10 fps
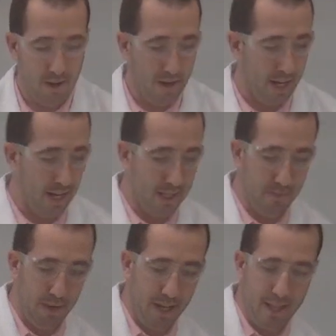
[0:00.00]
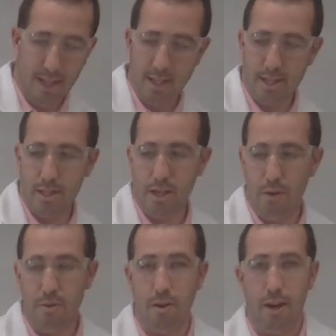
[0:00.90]
All right, let's begin this.
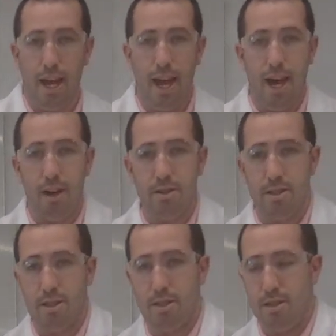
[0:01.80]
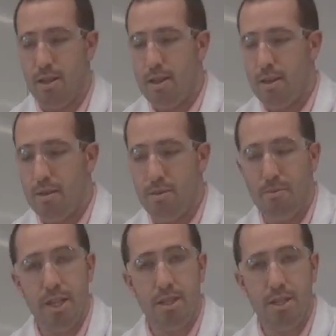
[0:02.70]
So we've got our
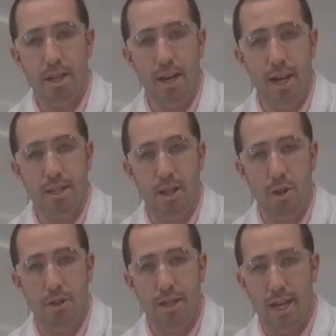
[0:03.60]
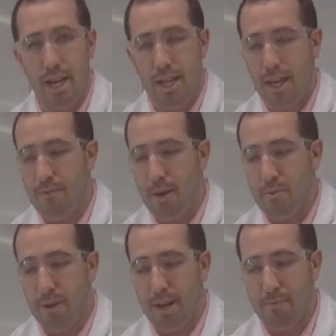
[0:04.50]
mixture, our solution in the
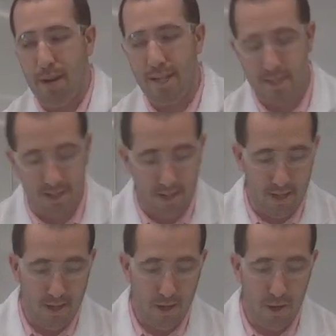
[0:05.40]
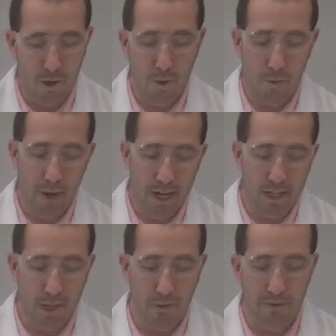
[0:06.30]
evaporating basin,
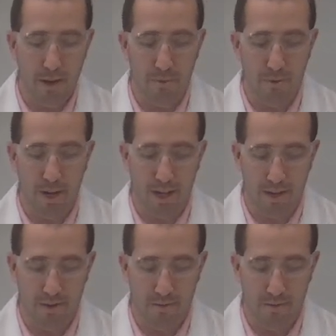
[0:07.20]
ready to evaporate.